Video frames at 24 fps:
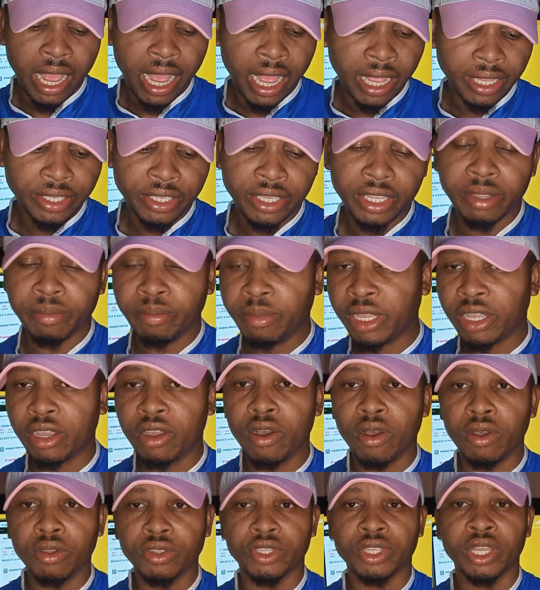I think
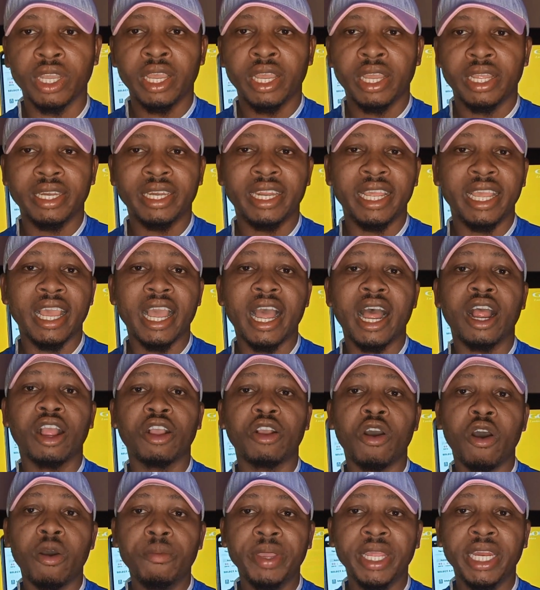because they are
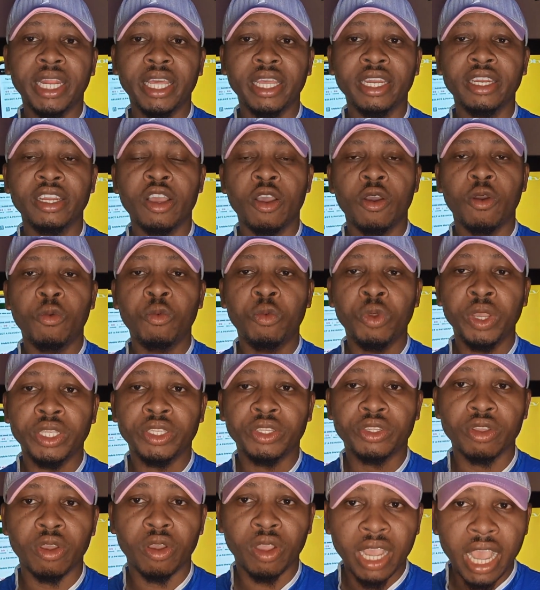coming in with
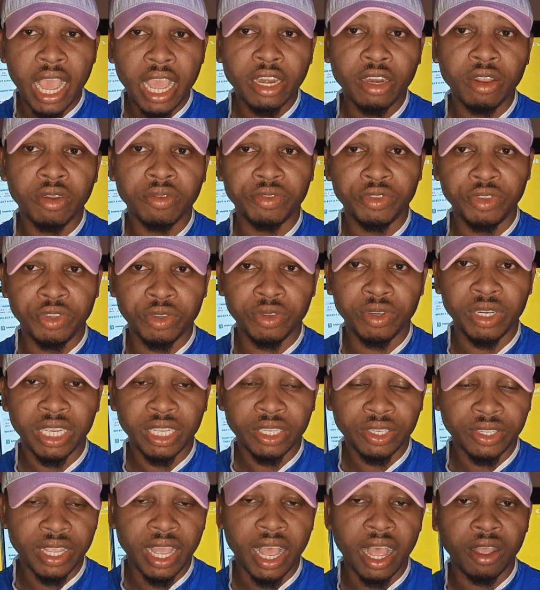some kind of
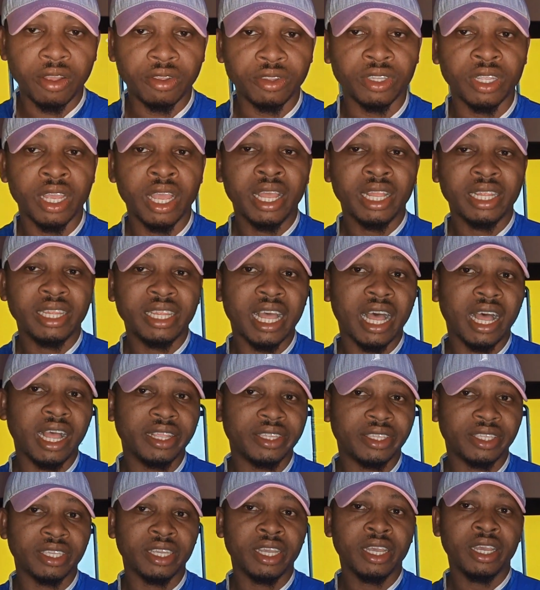unique sounds
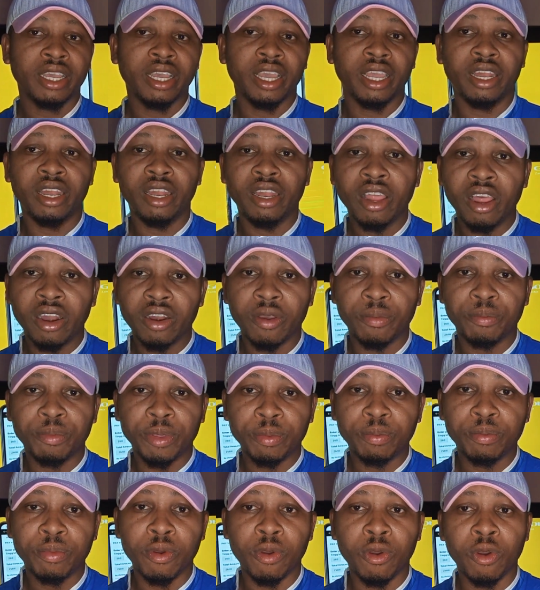that a lot of
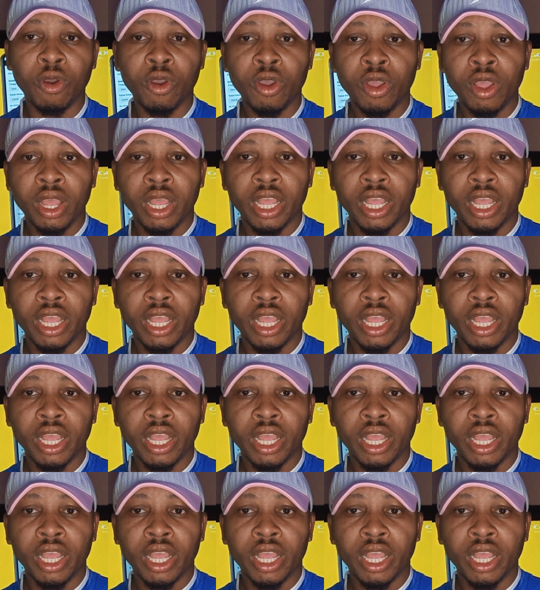people,